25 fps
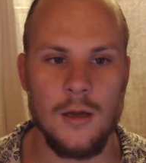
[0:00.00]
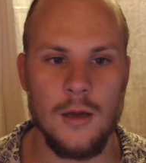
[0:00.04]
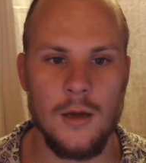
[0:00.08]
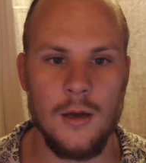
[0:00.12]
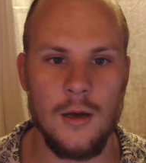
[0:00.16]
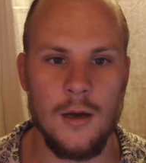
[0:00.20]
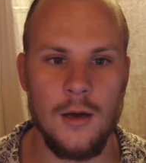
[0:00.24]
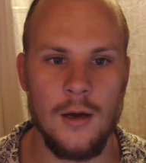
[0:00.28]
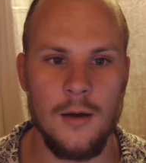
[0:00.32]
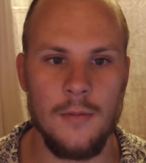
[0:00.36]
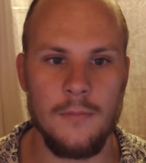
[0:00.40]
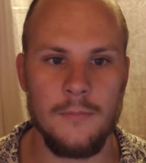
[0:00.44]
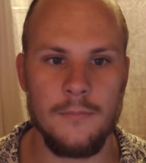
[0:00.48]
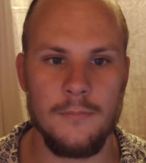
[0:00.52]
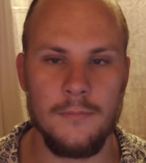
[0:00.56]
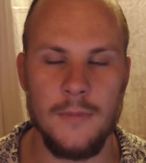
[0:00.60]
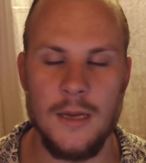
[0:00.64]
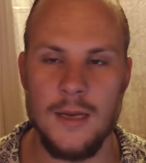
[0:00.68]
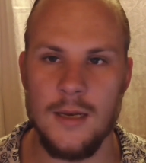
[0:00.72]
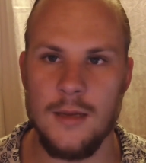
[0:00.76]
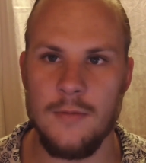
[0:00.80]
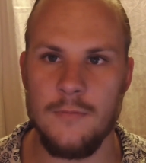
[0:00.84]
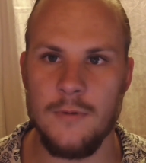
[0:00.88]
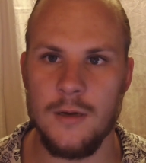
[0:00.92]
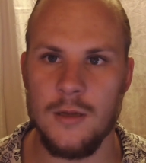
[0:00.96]

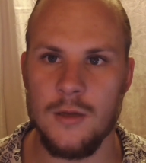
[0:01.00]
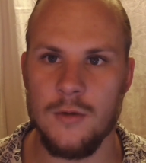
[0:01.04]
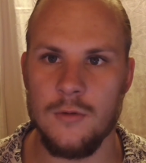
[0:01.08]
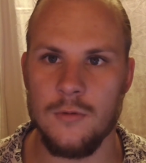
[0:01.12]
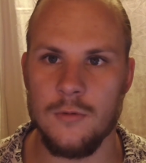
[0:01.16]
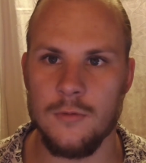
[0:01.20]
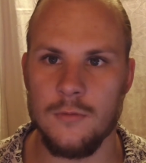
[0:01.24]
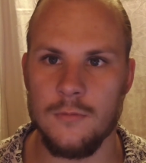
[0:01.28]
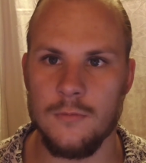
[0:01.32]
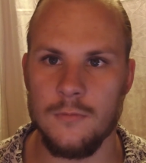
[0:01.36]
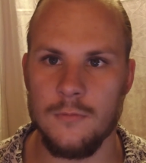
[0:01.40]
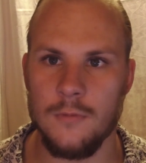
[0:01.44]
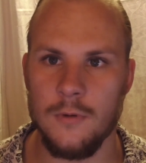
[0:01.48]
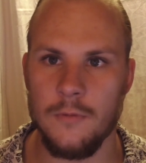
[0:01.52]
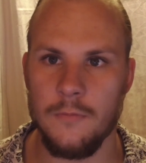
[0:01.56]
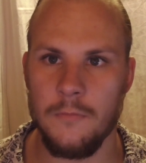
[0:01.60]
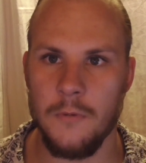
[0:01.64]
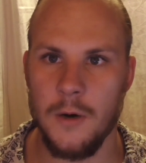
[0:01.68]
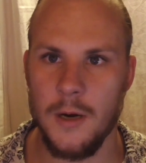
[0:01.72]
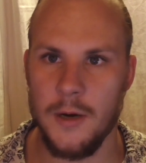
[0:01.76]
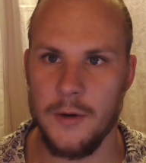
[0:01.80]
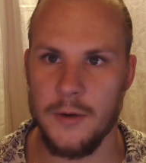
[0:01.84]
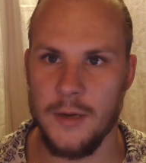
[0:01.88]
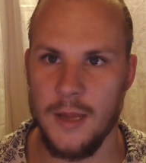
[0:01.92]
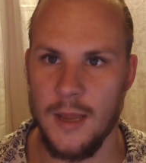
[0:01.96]
Mainly when you're
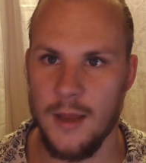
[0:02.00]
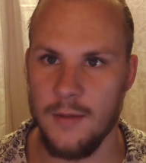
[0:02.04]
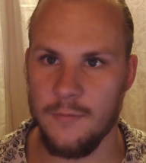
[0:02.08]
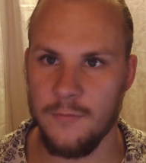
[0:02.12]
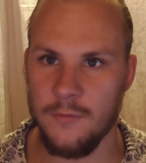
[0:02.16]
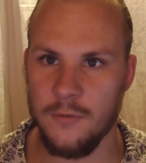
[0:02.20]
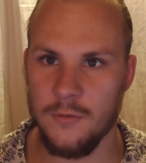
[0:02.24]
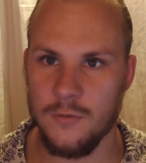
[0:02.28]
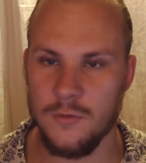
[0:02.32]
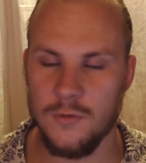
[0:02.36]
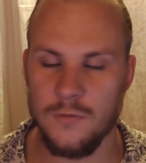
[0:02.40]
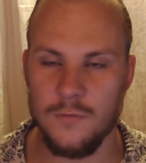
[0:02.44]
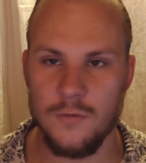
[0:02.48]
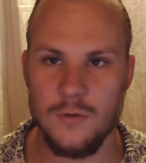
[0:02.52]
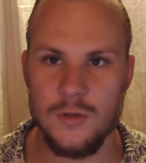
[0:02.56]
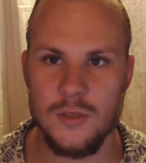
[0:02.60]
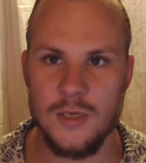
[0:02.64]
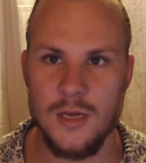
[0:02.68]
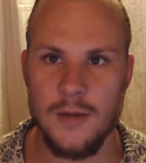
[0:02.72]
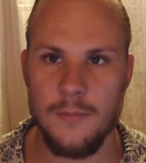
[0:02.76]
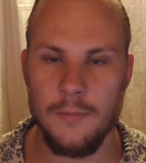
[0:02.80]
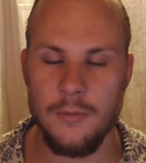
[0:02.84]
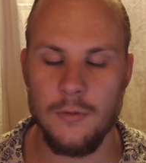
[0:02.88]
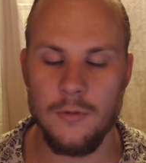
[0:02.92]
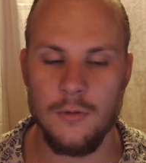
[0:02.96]
wearing headphones, for
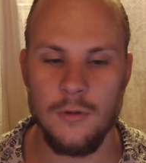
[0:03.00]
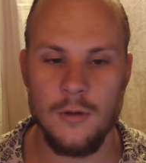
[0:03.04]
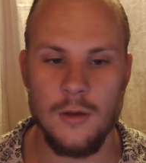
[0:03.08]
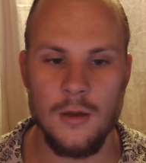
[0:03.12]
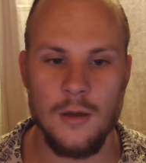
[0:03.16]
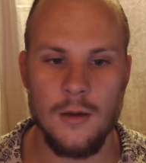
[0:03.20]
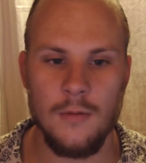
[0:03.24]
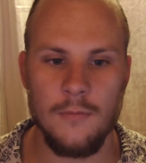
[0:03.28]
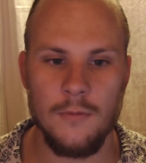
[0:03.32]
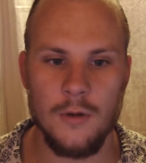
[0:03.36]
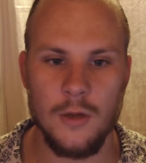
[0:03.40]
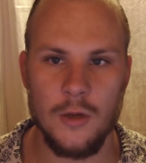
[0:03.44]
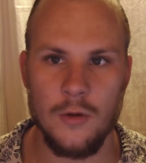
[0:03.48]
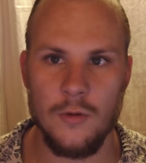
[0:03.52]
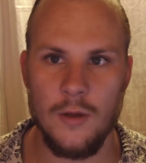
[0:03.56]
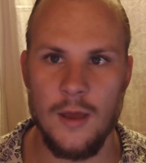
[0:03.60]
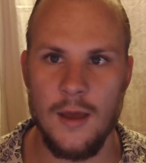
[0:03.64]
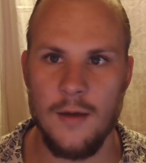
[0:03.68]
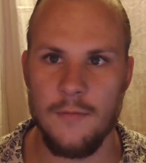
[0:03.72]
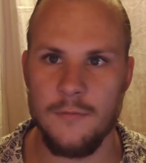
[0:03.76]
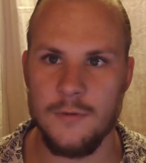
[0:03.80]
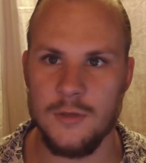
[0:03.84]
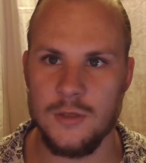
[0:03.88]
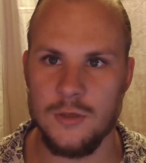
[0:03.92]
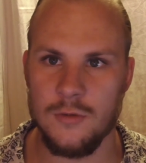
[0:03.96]
example, what you'll
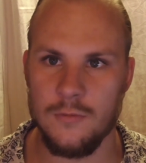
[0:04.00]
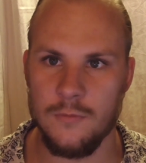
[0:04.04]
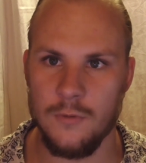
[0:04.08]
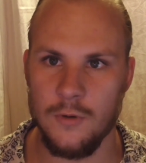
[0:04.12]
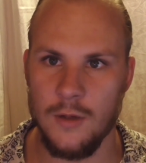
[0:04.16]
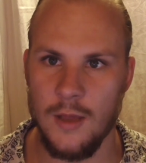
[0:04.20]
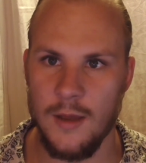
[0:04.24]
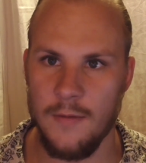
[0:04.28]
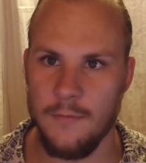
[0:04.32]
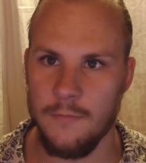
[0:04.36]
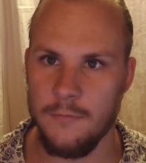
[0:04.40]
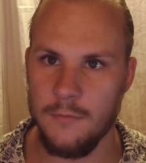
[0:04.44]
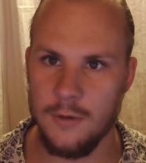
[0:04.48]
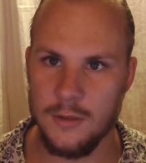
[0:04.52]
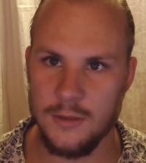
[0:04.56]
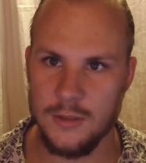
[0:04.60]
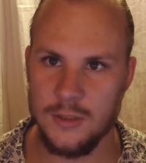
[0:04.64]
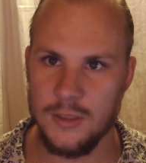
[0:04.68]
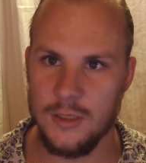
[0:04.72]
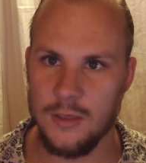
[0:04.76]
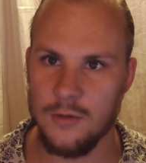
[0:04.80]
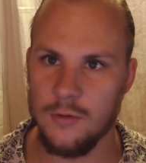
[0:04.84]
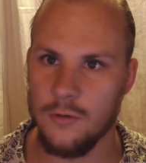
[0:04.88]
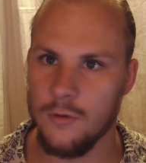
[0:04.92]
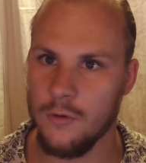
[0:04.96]
have is you will have one
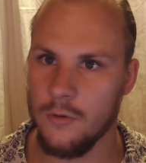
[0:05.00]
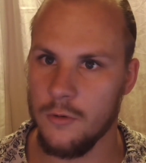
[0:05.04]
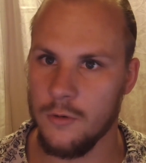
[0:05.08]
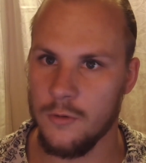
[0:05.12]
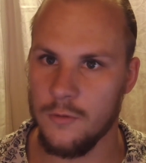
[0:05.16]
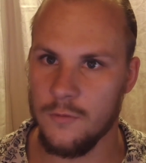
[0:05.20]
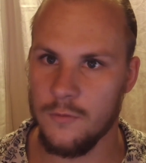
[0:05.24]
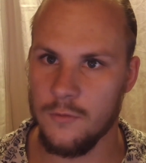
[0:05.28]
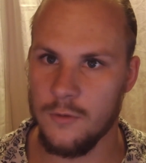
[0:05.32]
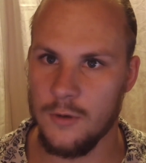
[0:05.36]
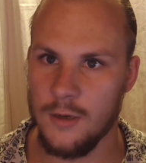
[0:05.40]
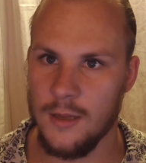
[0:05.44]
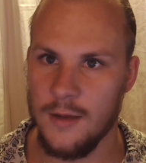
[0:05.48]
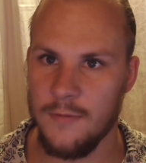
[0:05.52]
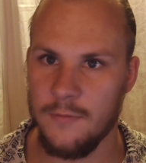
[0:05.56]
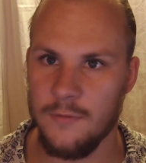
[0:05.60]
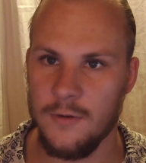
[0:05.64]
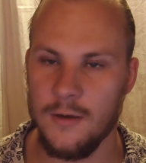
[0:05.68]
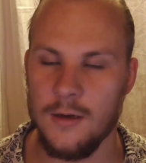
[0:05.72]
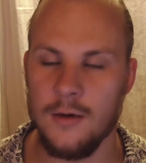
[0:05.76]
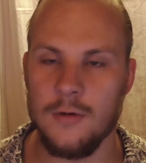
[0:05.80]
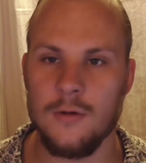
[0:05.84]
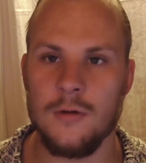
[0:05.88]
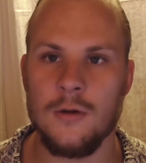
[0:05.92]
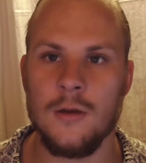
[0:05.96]
signal going to your left
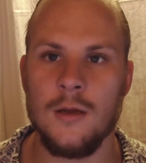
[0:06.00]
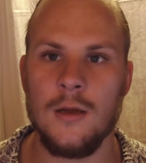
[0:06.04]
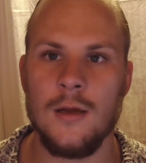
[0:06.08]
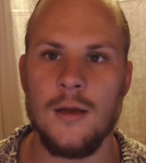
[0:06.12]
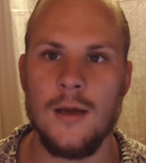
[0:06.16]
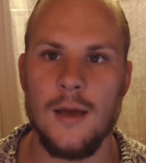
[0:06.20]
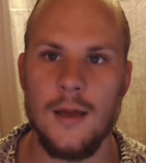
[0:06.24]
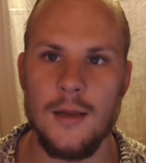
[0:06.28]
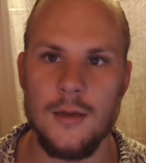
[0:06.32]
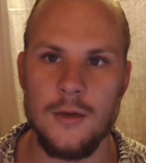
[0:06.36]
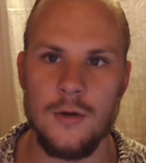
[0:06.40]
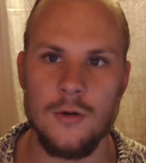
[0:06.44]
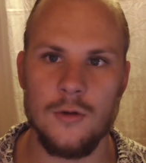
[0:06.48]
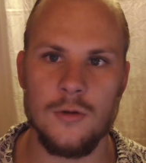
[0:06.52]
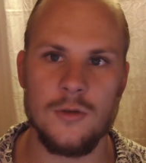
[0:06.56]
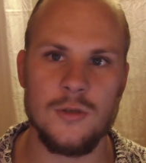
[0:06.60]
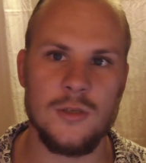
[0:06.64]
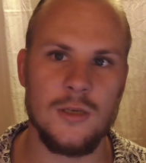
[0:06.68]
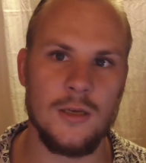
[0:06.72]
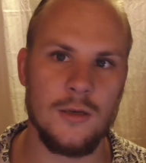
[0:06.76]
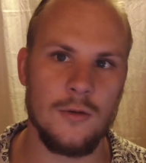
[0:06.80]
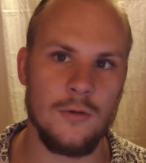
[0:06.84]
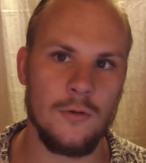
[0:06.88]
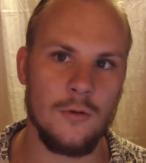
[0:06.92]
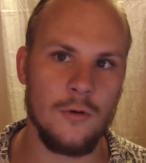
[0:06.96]
ear and the other
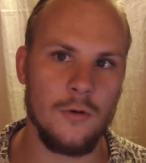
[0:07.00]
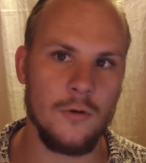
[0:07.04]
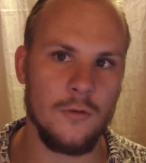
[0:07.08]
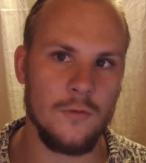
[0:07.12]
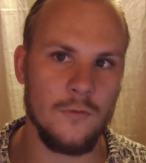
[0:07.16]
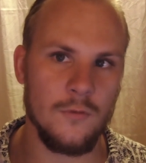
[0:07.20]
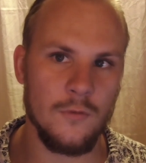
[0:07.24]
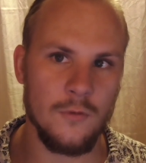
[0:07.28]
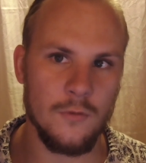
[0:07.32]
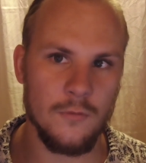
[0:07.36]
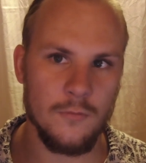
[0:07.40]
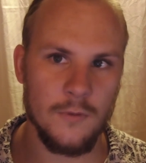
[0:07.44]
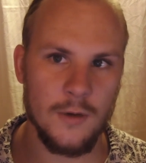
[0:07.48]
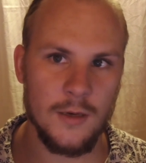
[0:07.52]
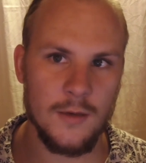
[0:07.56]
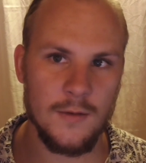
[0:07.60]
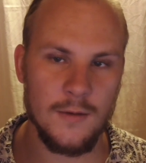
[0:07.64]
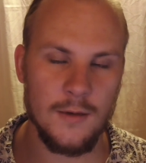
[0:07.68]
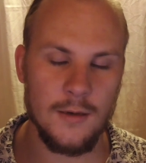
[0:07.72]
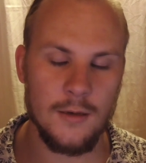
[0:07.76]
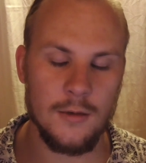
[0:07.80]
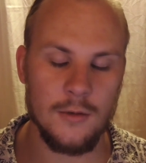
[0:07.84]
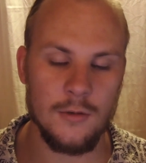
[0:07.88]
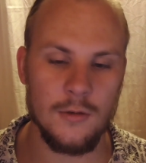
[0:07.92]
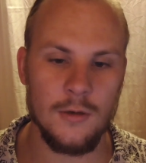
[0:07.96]
signal going to your right
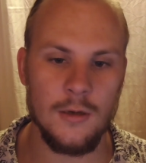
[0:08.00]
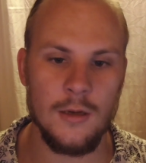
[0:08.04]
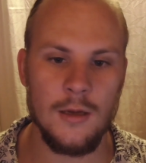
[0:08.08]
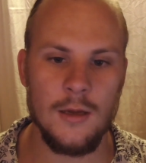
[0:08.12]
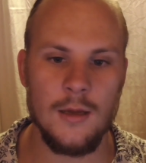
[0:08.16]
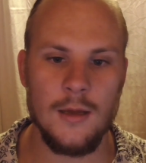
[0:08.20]
ear.